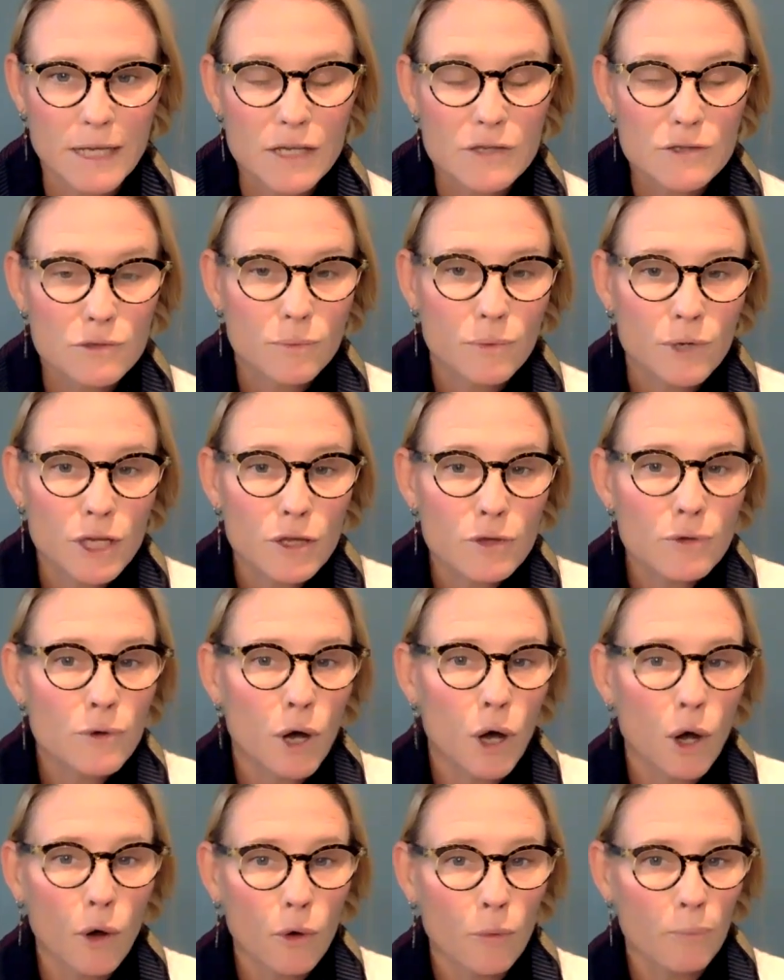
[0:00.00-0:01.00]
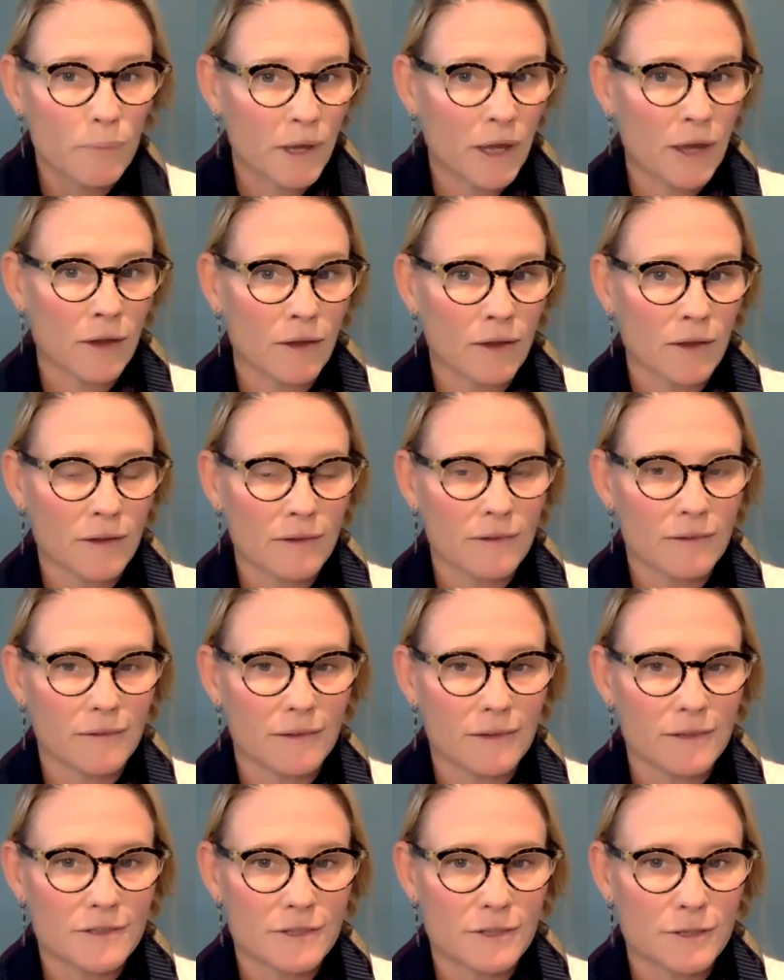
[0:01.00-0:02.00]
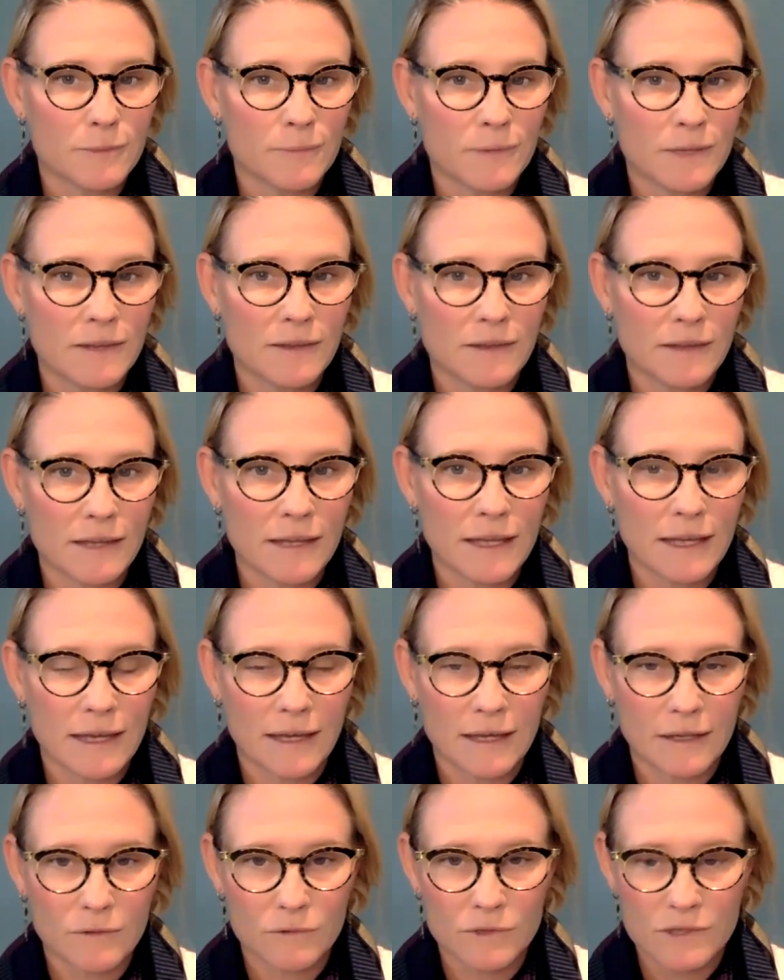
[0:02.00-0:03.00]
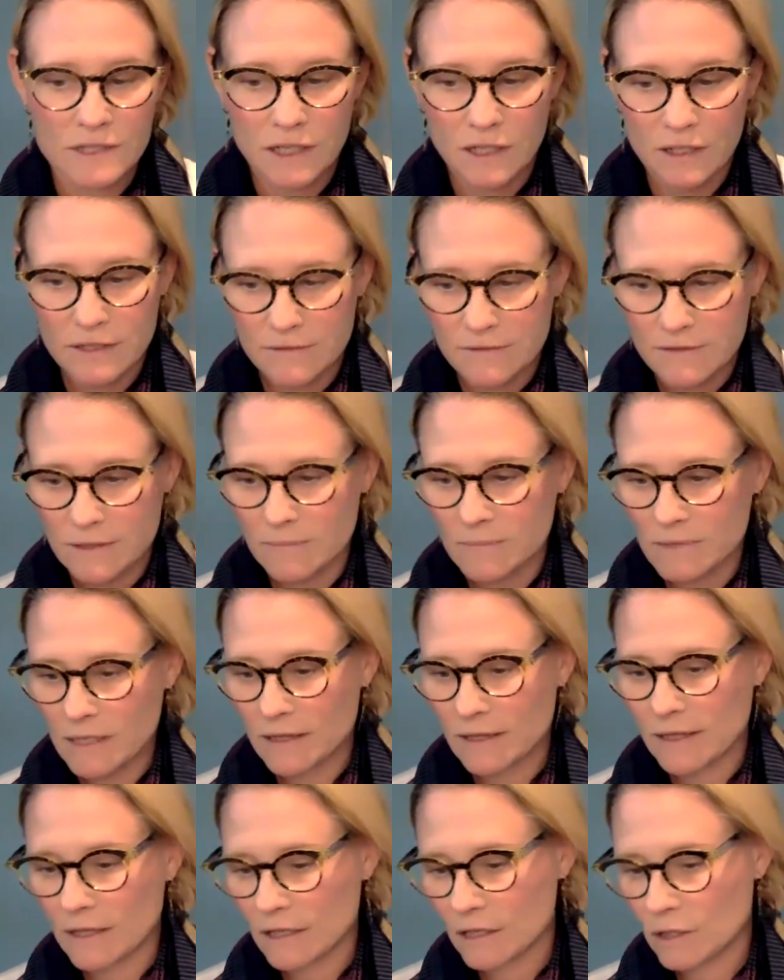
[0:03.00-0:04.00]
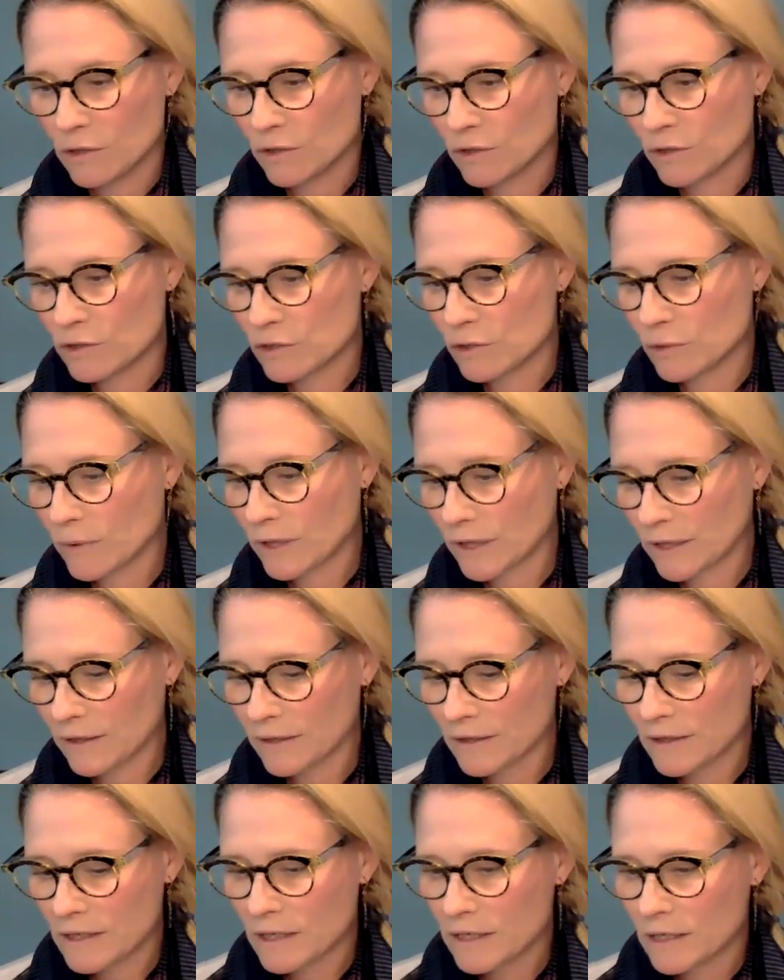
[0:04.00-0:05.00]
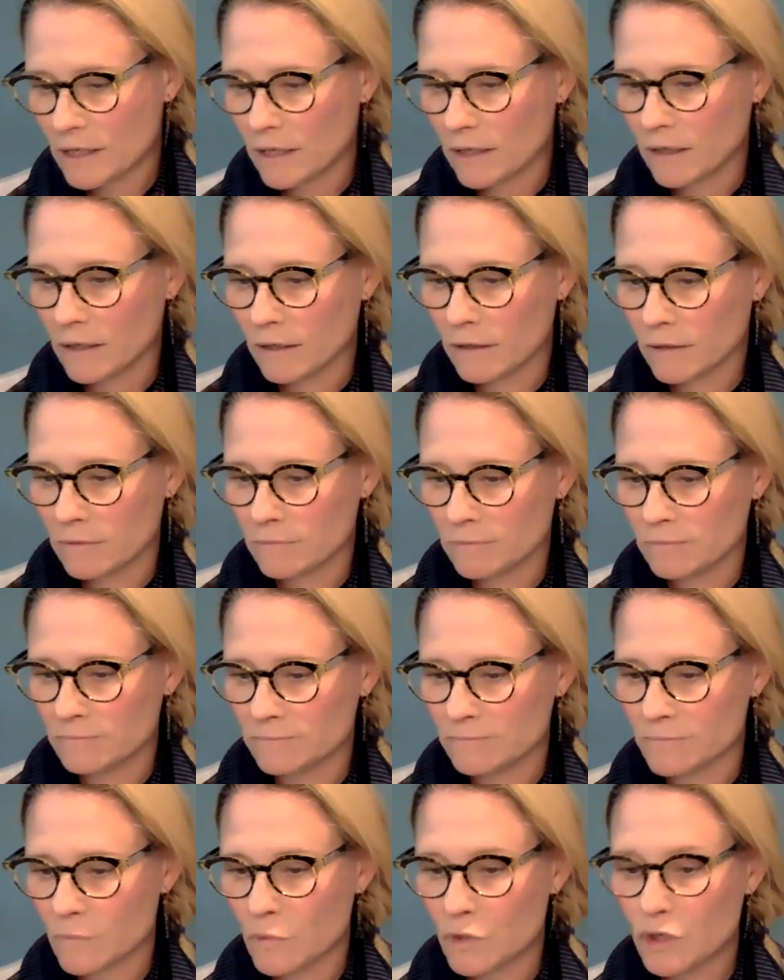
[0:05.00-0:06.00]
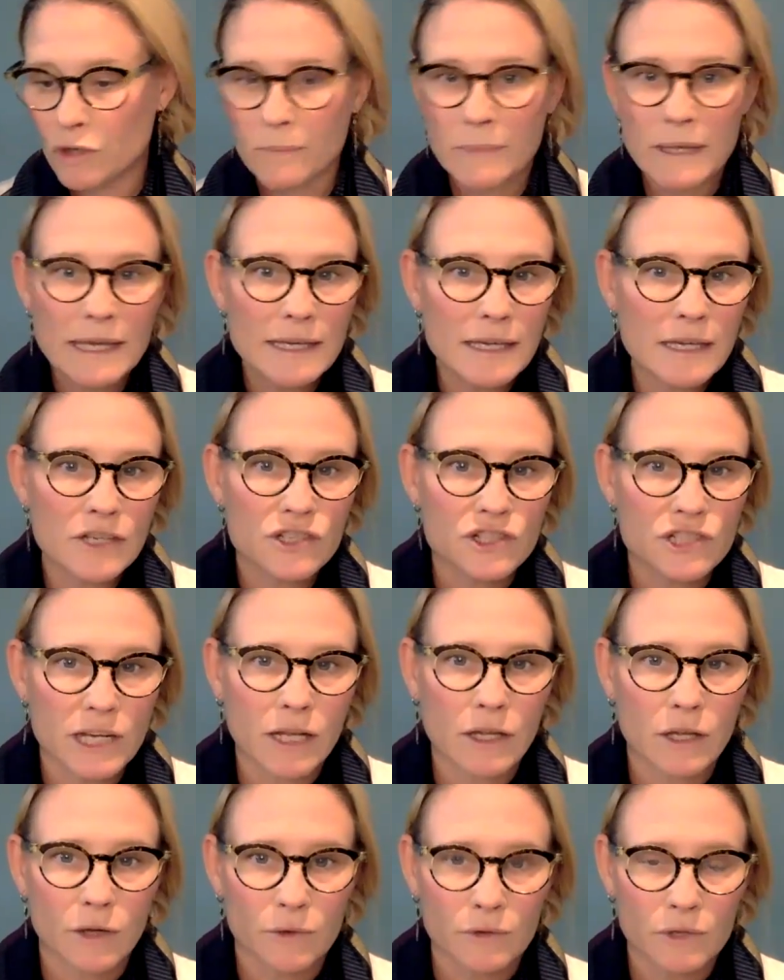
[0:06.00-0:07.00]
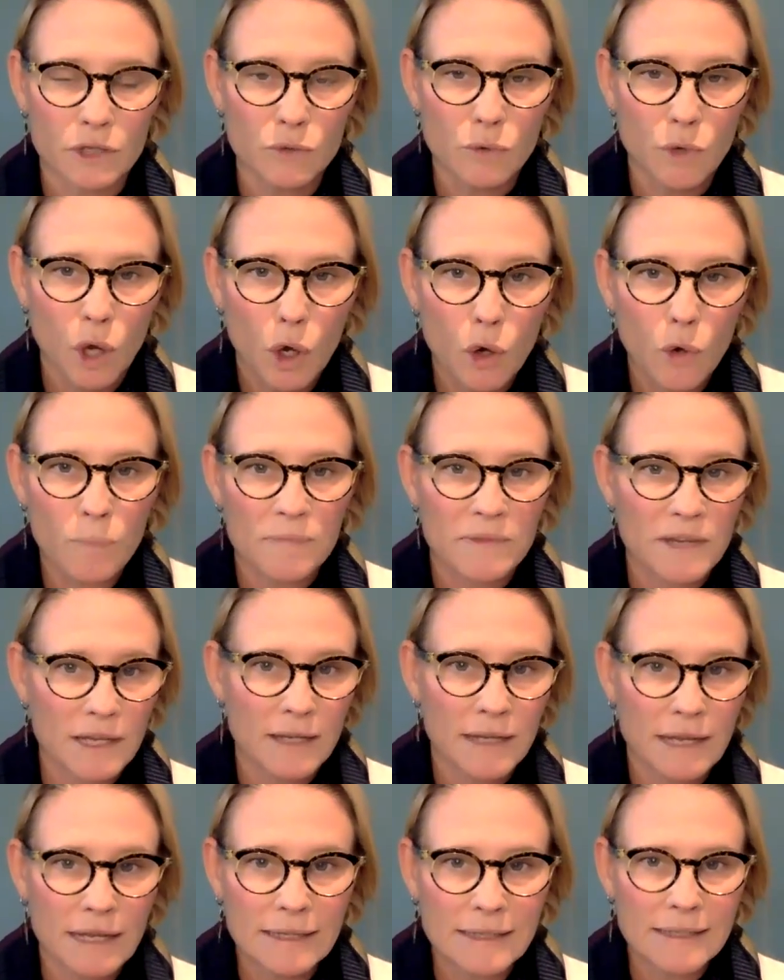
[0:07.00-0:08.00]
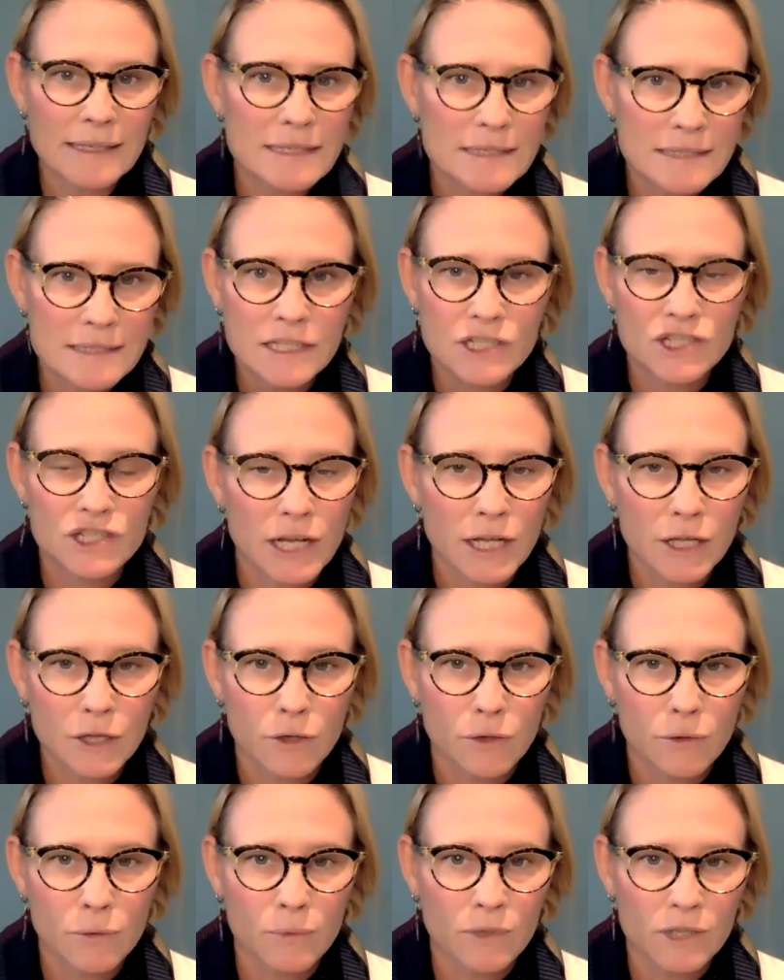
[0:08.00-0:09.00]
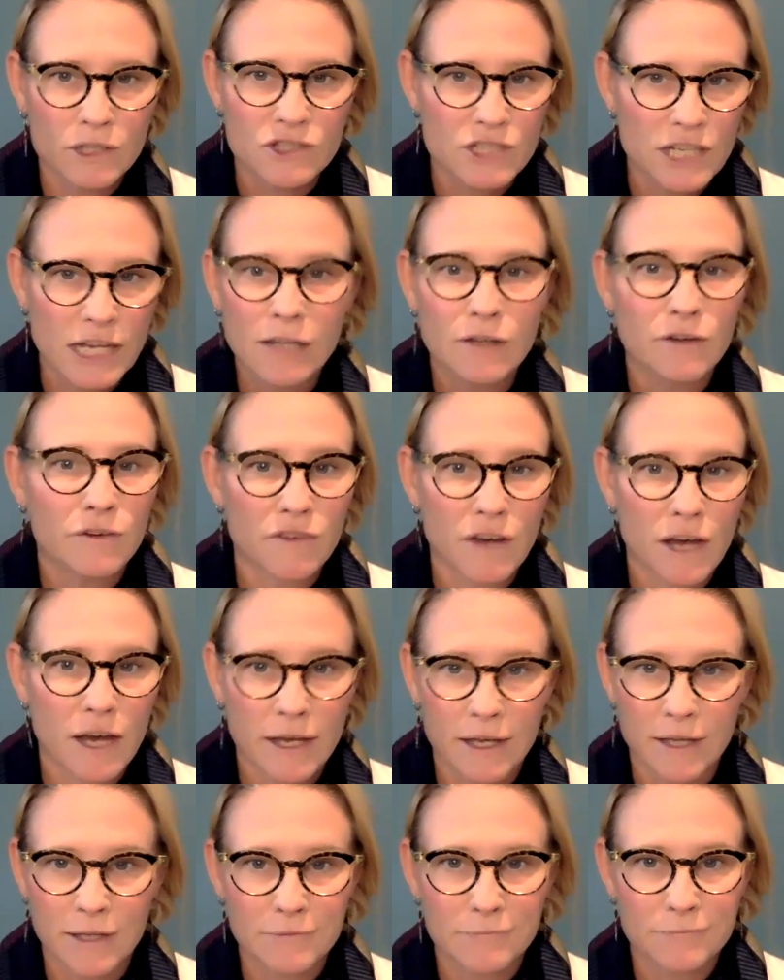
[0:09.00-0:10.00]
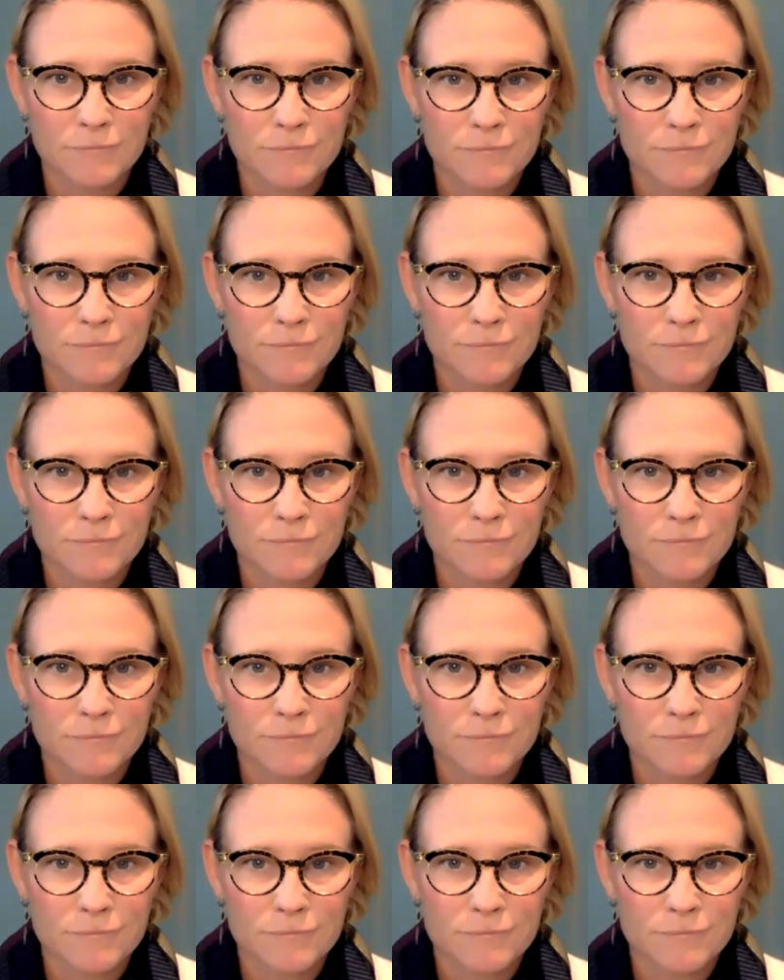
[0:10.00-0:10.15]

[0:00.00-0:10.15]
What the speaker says: So what are you hoping is going to be the end result of something that you're doing? When you're making Jell-O, you hope that at least the Jell-O will jellify.